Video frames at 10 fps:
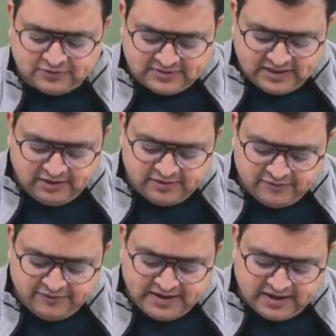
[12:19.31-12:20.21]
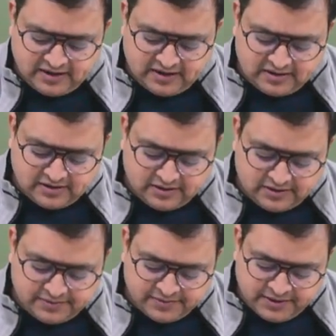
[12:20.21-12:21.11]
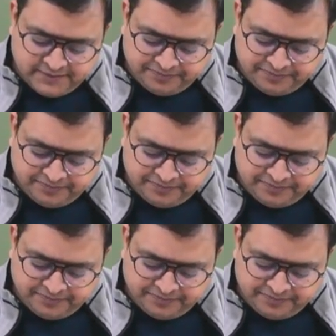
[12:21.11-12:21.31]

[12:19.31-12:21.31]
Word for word: So still we can uh,